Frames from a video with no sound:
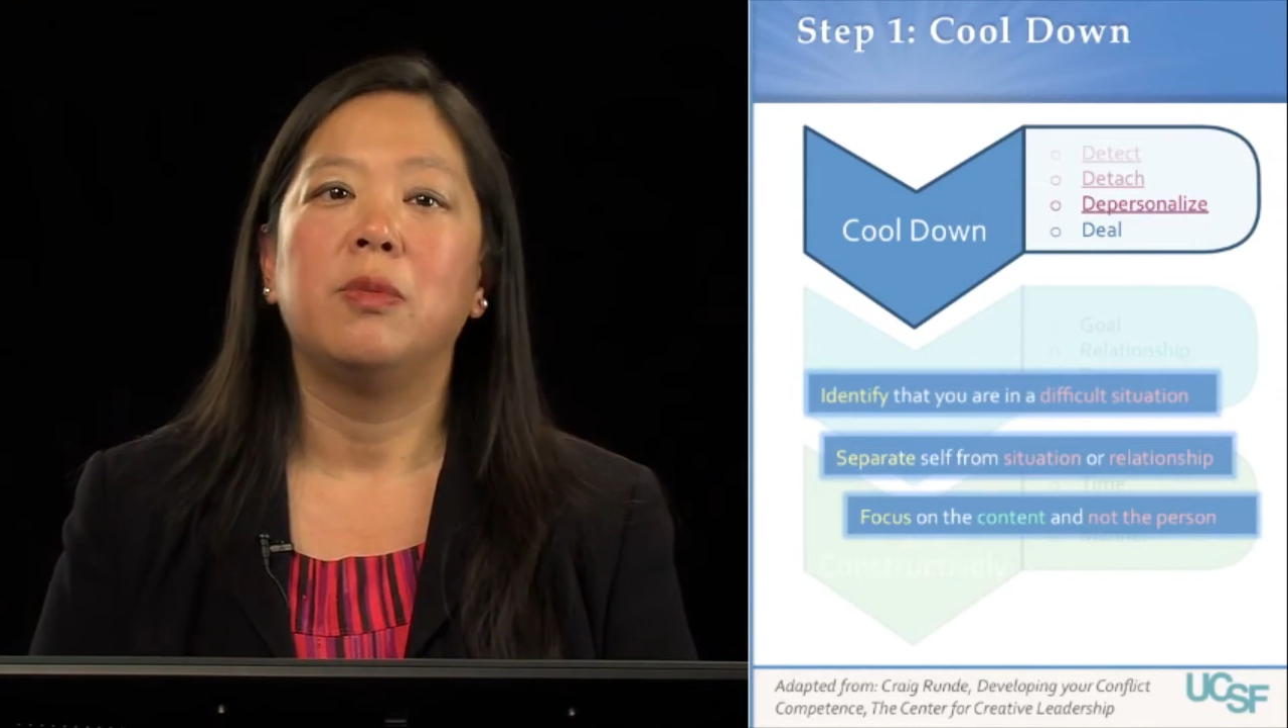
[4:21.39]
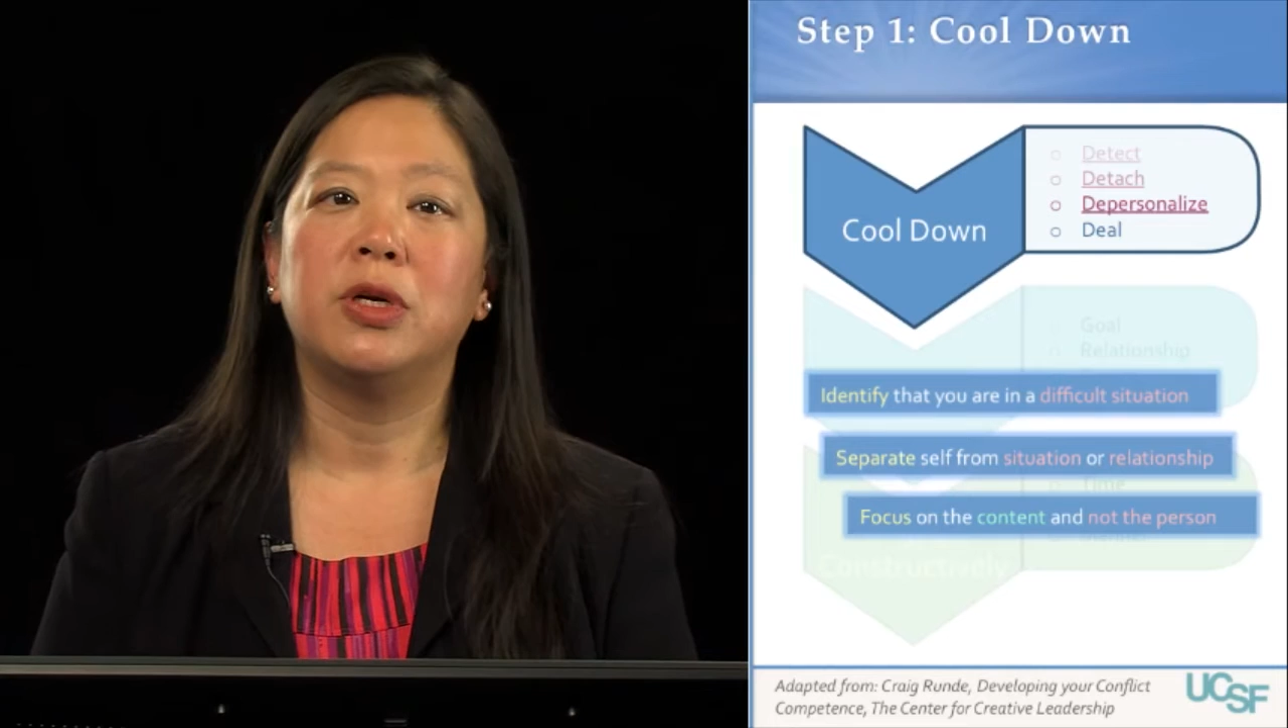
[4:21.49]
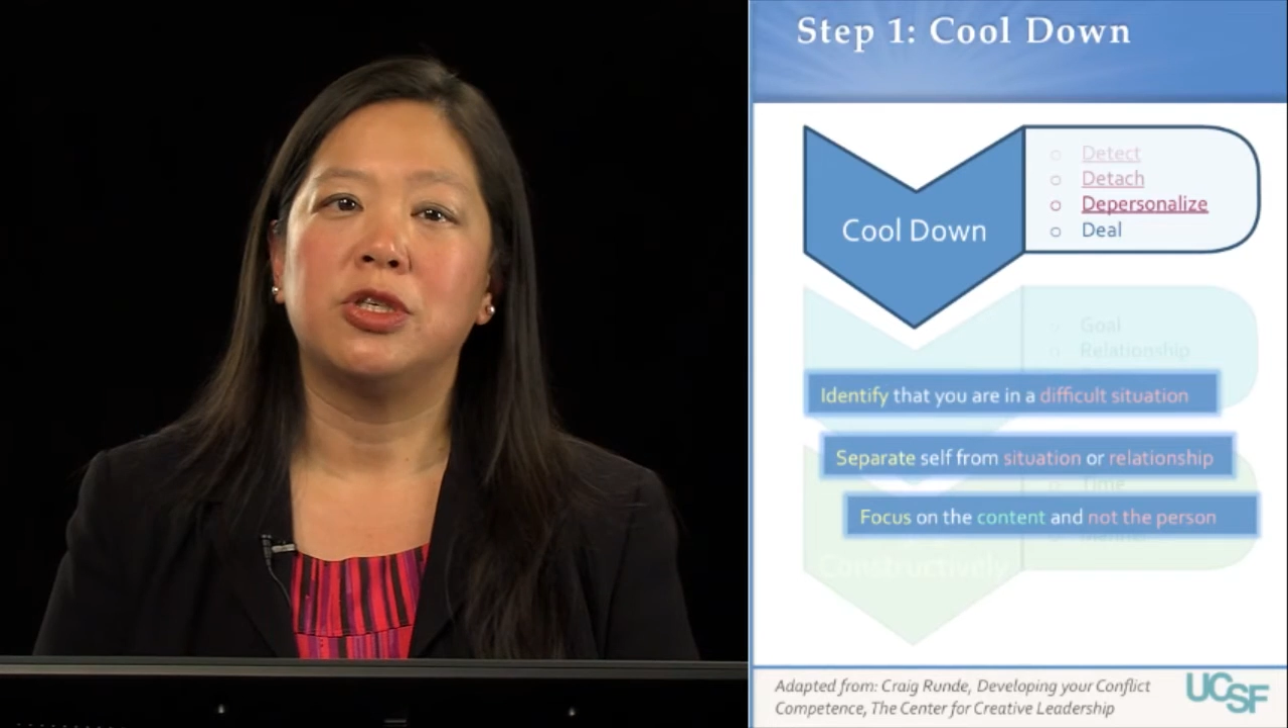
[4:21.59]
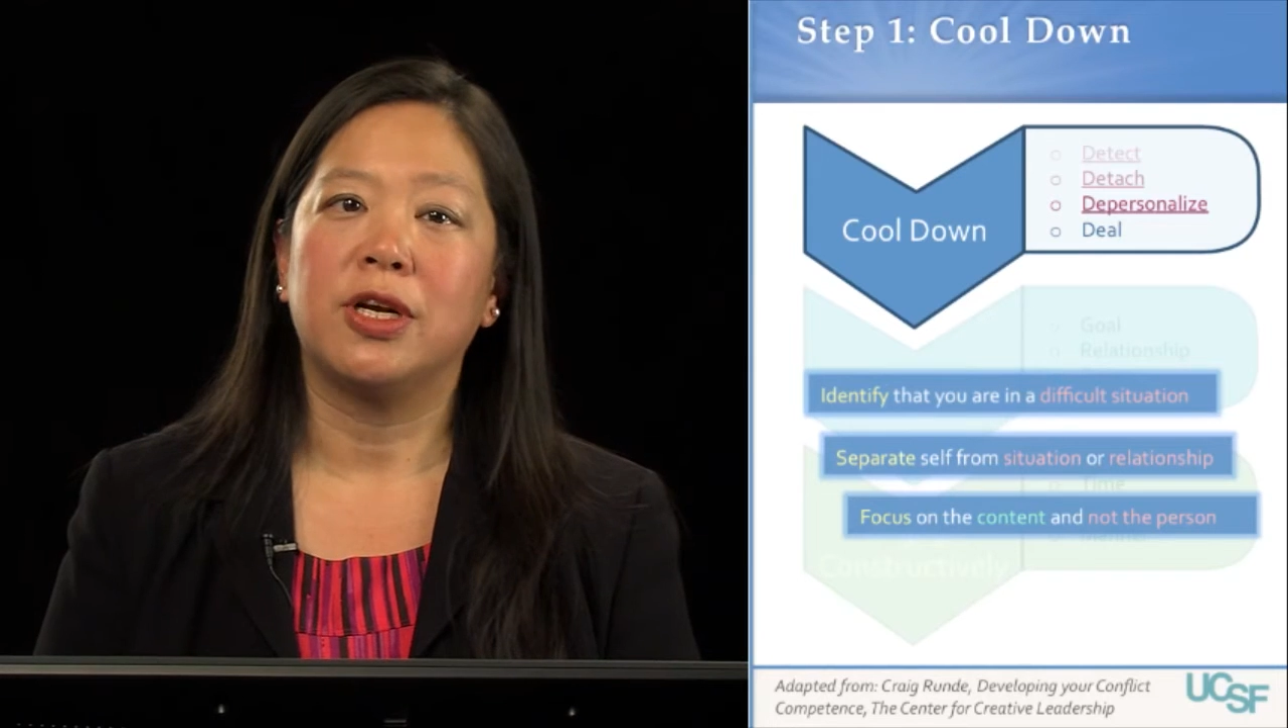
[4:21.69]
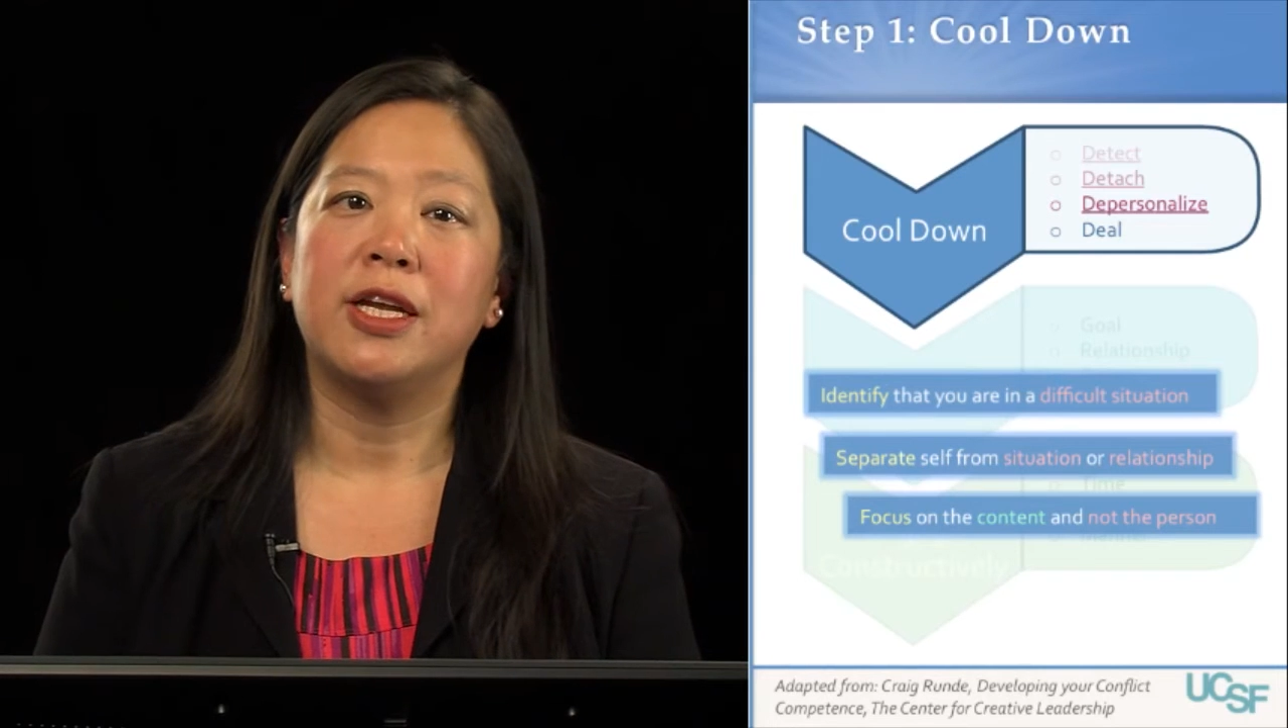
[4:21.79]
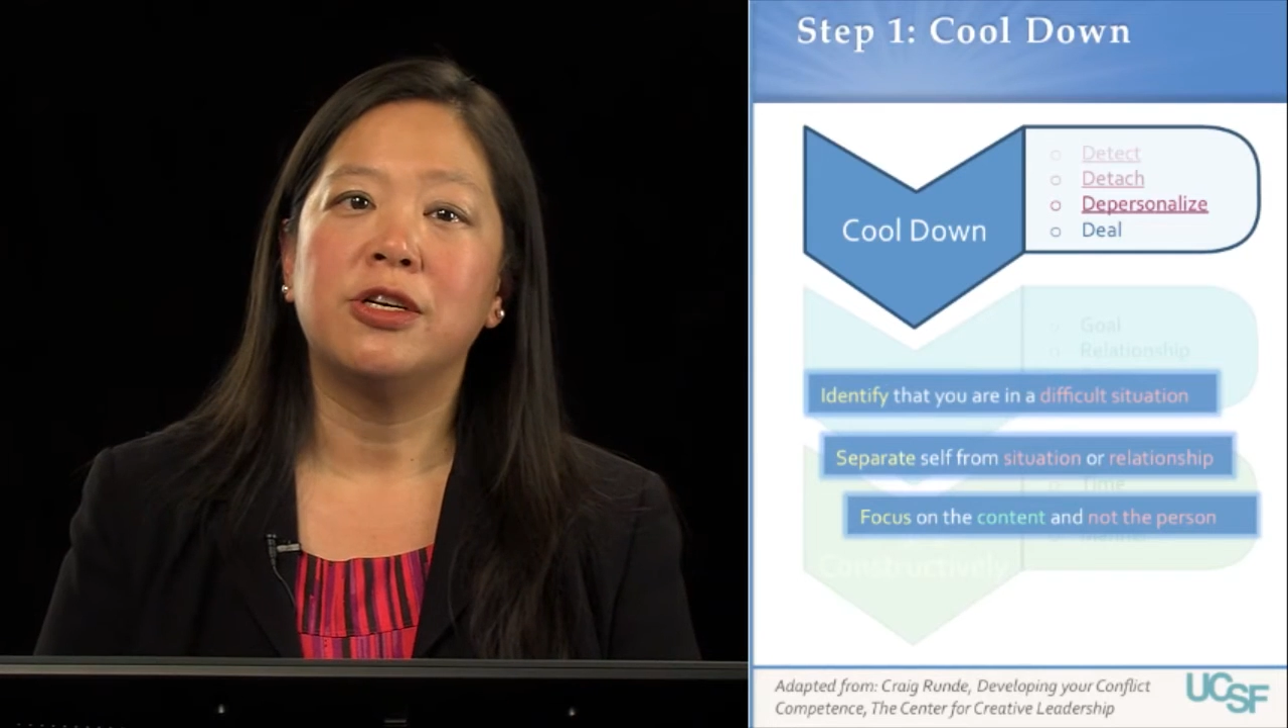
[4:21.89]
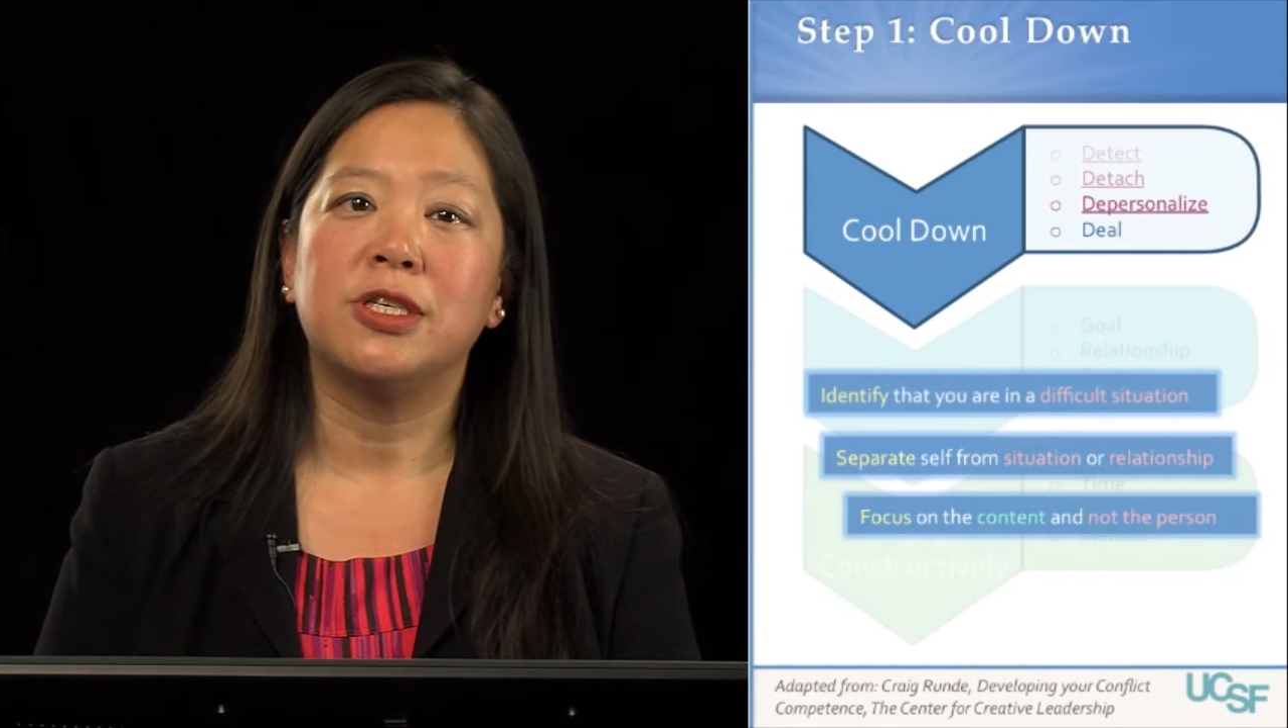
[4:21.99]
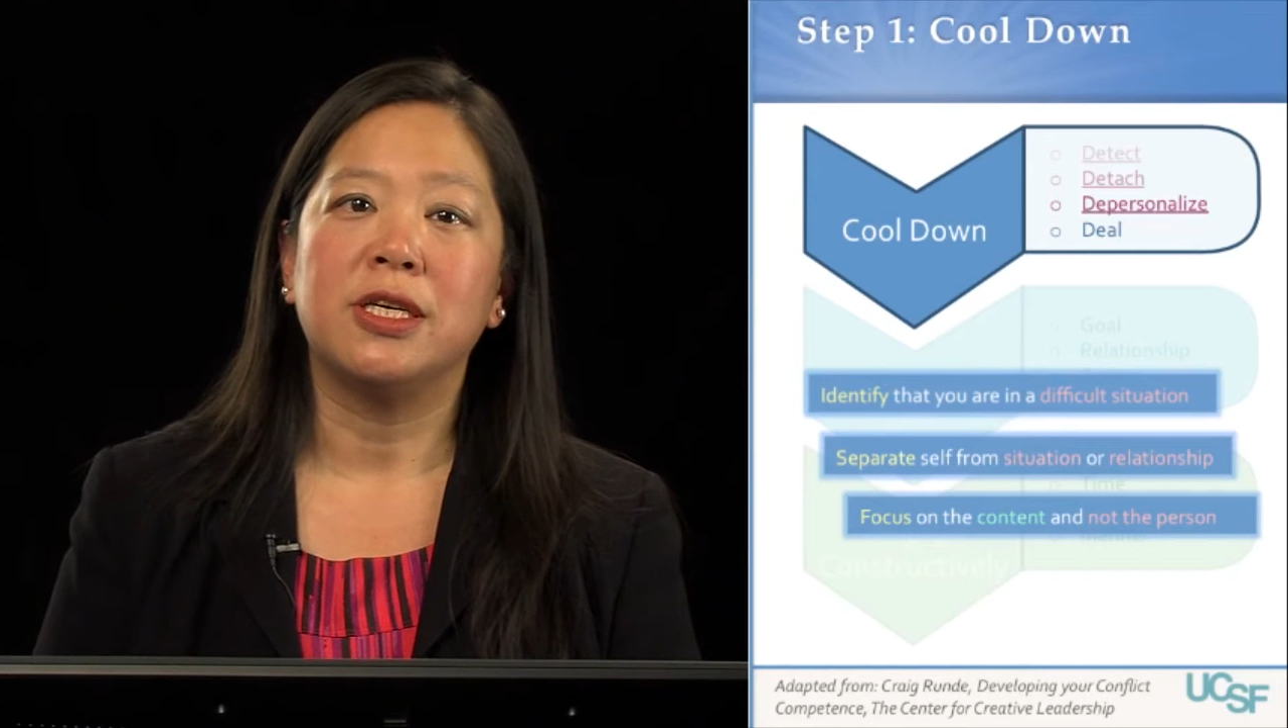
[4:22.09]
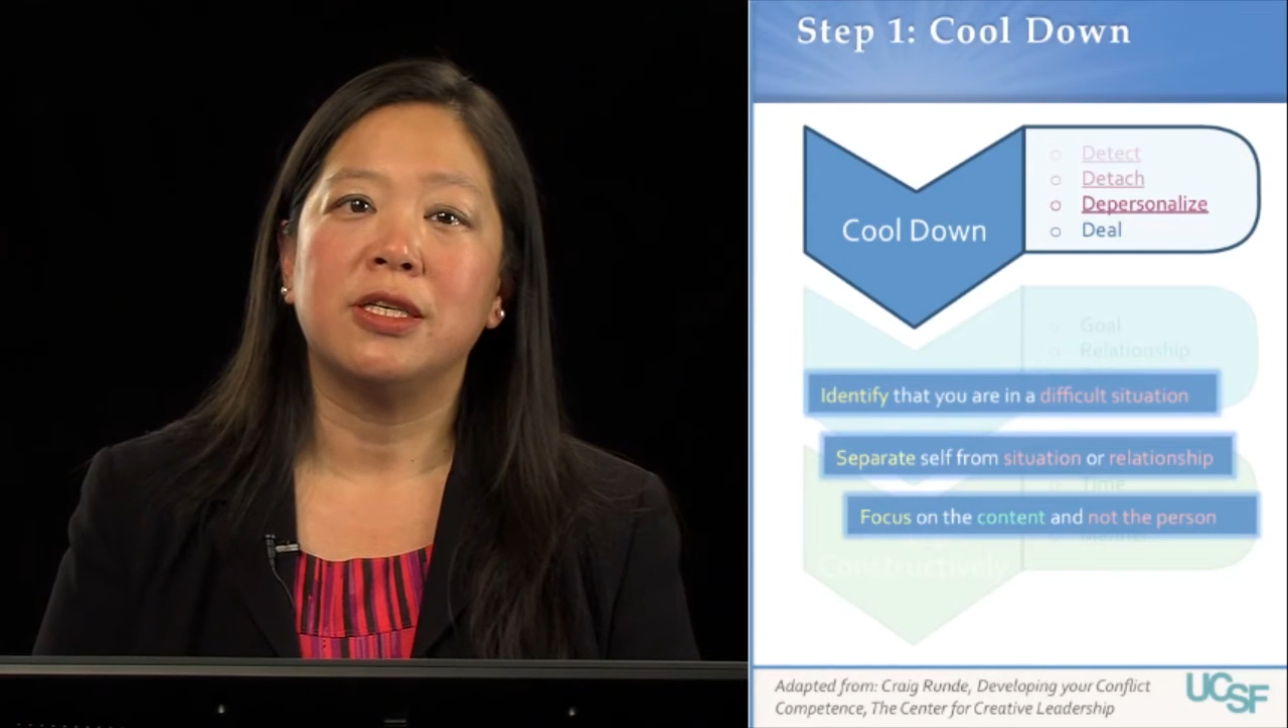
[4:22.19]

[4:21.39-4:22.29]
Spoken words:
Put your energy